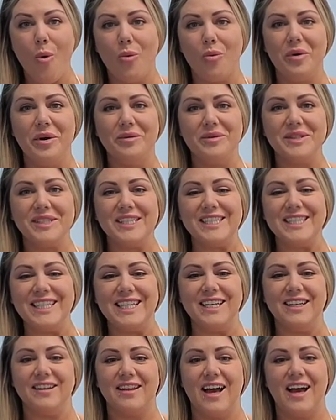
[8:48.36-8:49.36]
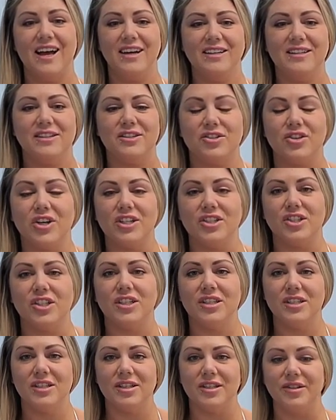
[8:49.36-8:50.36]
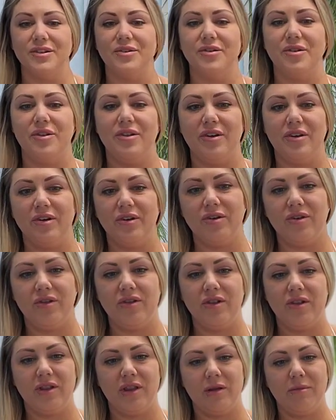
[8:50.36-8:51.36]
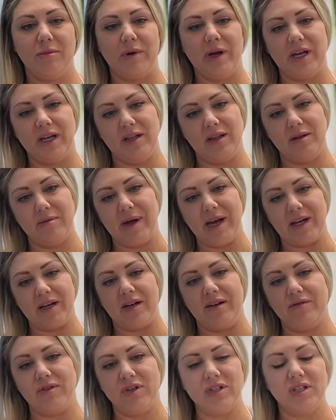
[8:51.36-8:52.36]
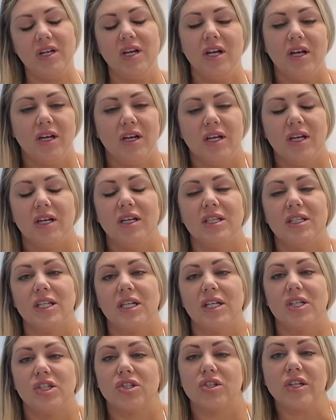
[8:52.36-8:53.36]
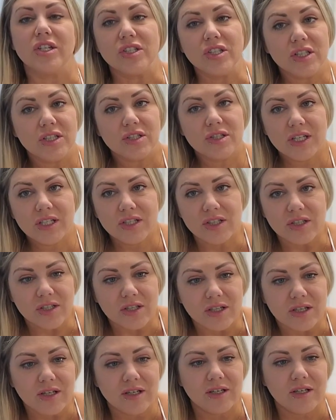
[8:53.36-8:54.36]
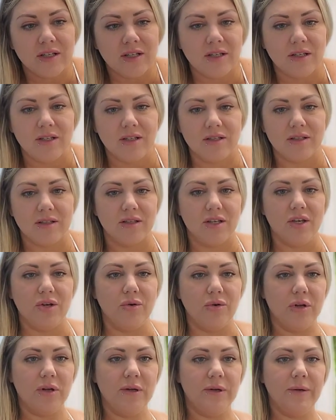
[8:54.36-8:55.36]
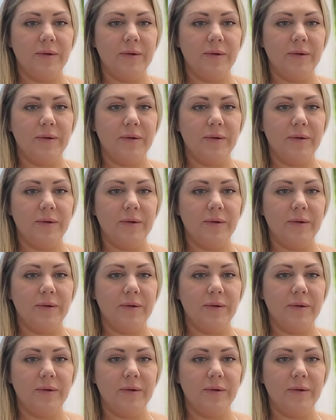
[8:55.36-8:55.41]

we will see that scrunches. So the, the butt and the back coverage is like a scrunchy scrunch cute.